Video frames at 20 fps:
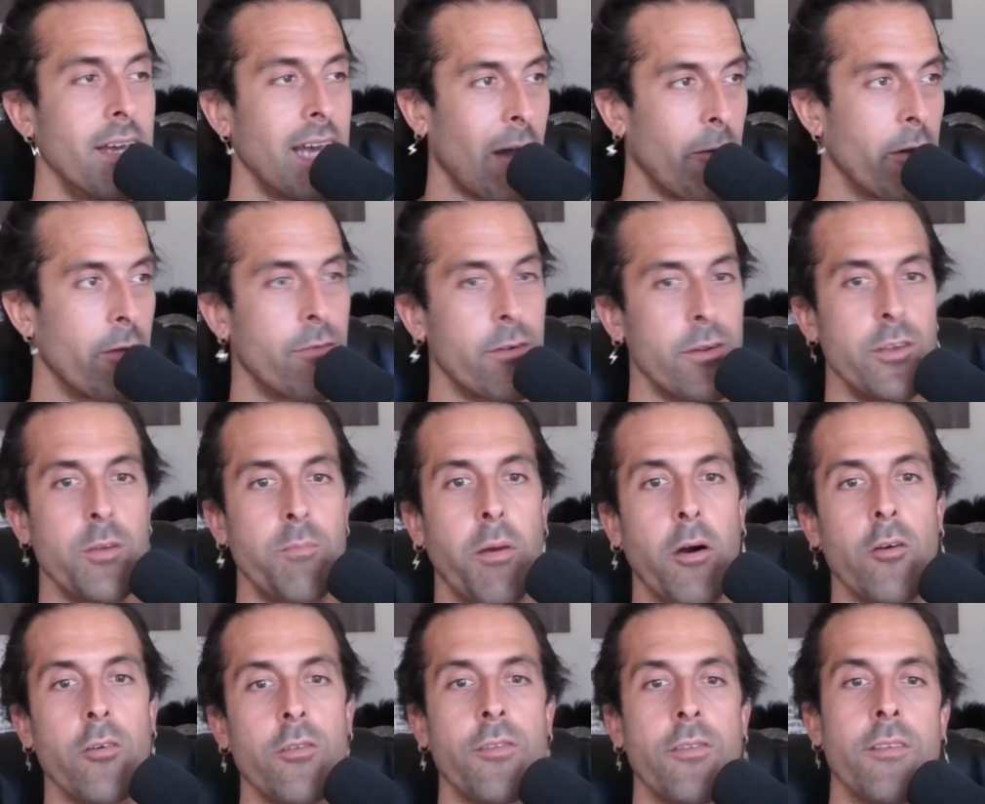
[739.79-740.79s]
However, you
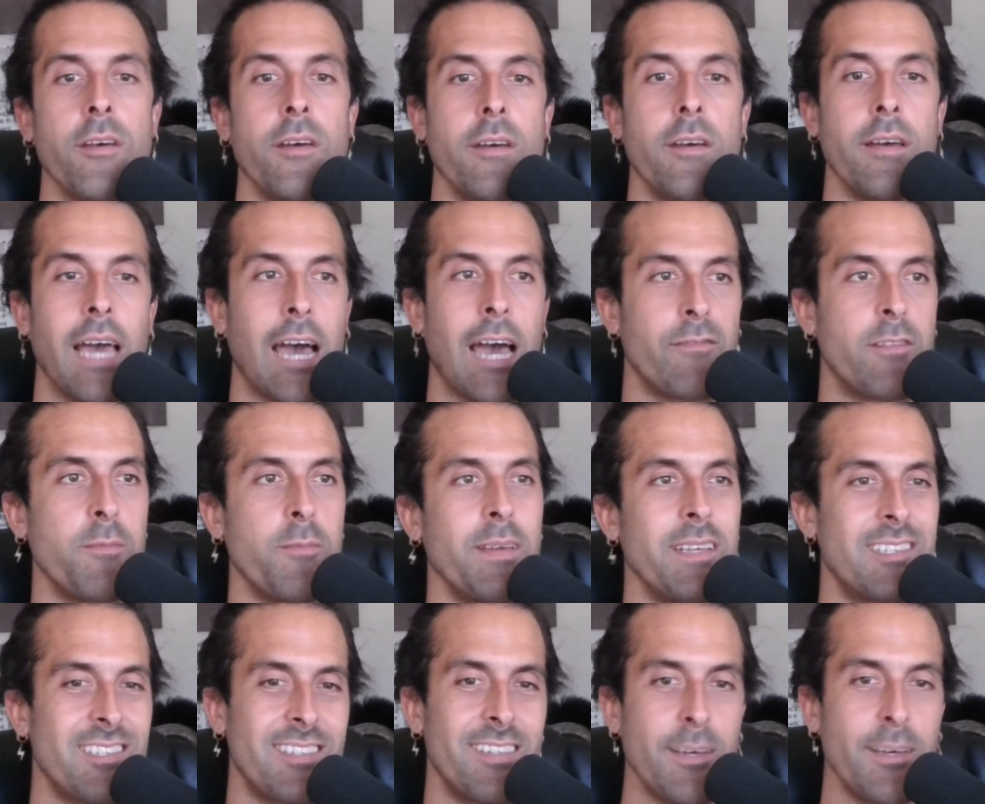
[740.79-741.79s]
both have to be
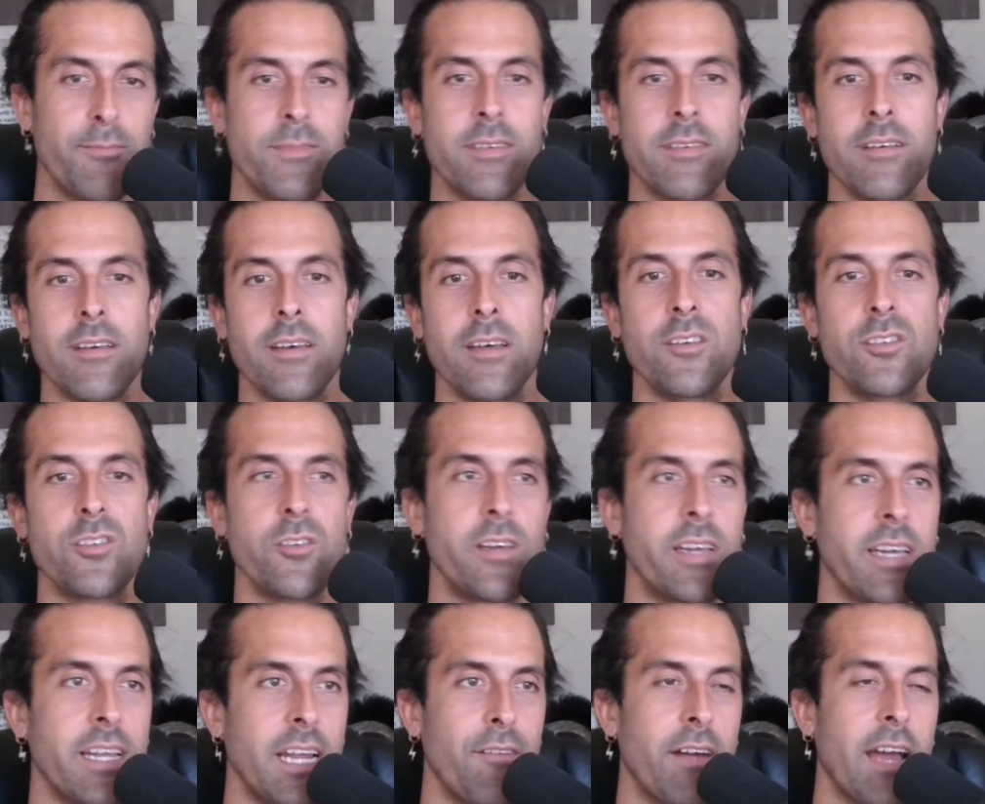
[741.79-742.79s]
snipped so you
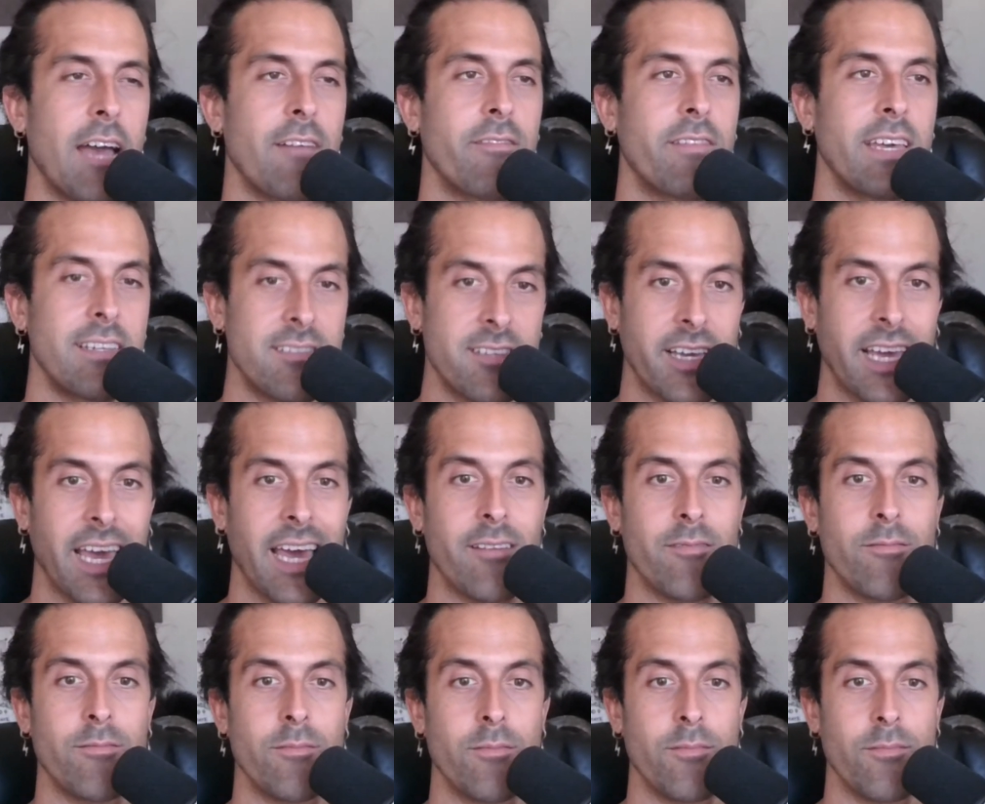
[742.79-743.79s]
can never have kids again.